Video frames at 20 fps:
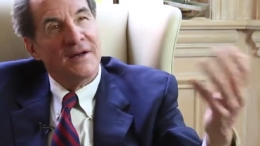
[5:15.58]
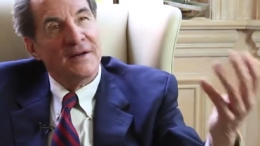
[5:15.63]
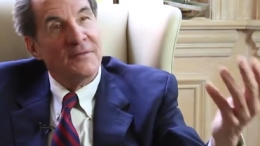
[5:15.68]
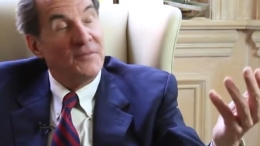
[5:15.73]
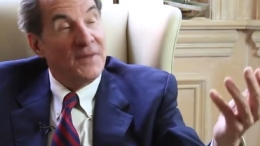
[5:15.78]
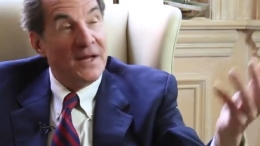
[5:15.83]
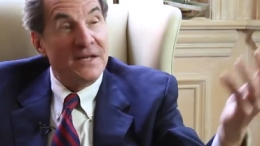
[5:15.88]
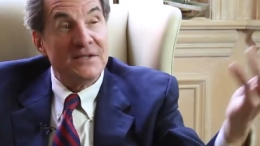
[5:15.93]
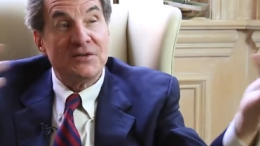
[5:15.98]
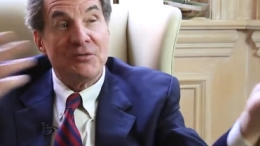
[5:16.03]

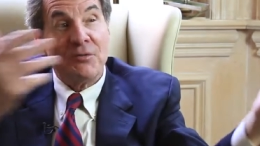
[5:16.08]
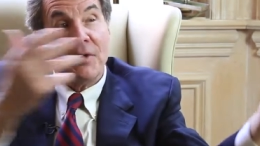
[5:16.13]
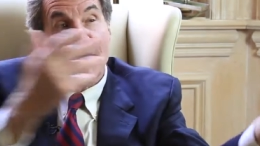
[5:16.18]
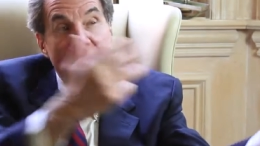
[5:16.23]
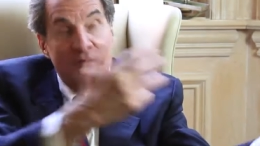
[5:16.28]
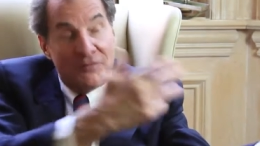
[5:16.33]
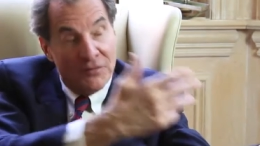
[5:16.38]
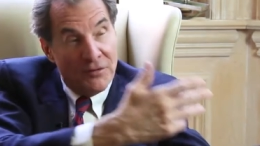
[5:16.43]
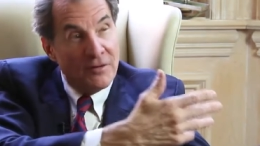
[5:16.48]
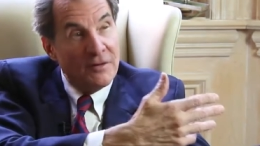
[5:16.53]
That's
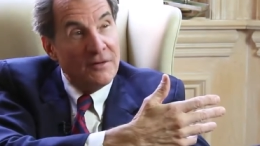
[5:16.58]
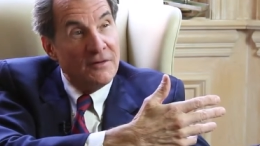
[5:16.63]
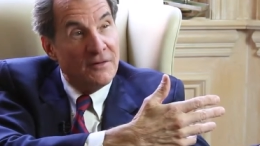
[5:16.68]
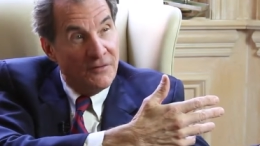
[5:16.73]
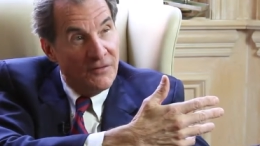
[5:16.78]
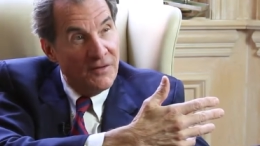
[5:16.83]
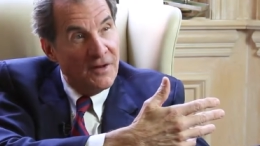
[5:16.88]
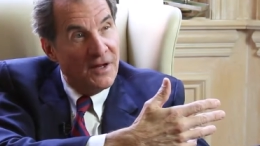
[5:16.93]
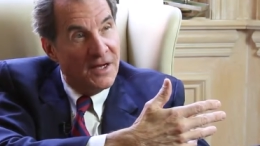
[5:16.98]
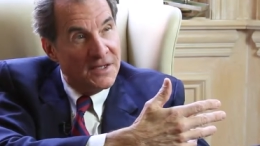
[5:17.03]
great
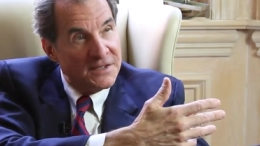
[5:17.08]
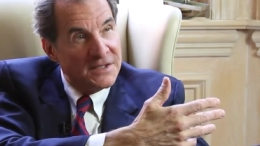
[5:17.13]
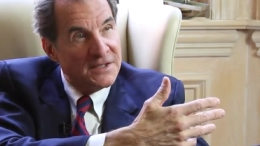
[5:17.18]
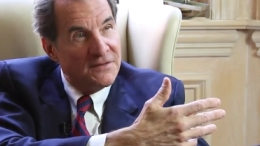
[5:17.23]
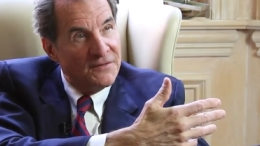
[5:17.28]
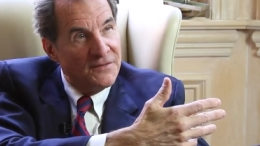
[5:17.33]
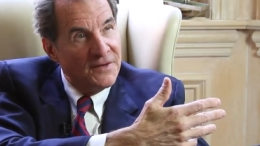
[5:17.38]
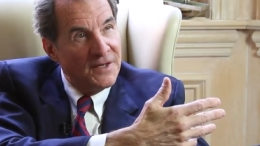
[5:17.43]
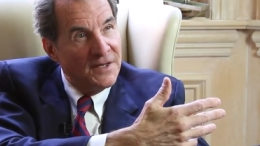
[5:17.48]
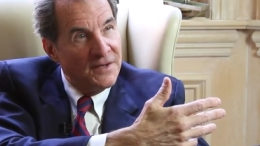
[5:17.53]
for
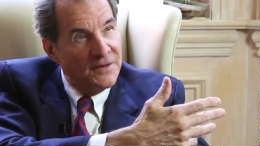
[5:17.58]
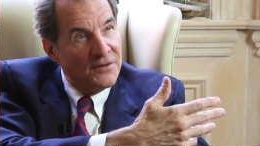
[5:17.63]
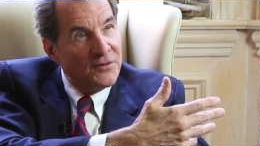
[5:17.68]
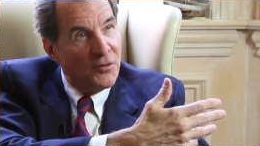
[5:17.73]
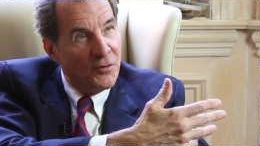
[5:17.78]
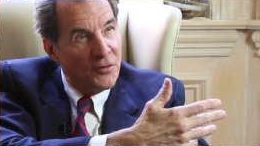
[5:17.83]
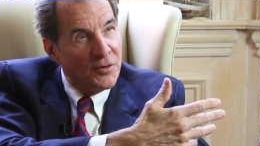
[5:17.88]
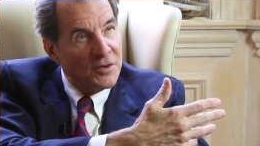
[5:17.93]
philosophy